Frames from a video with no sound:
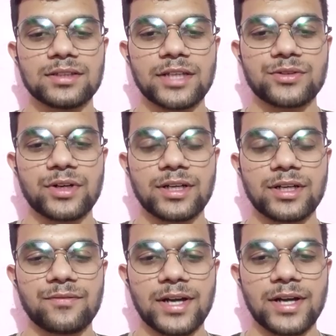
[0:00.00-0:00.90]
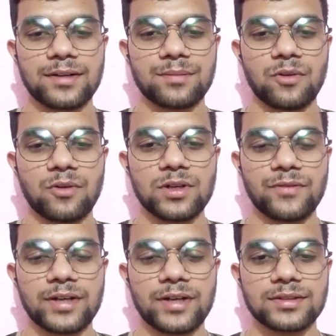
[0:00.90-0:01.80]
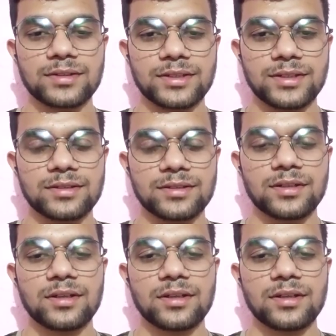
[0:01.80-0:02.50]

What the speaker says: If the hydrogenation process takes place,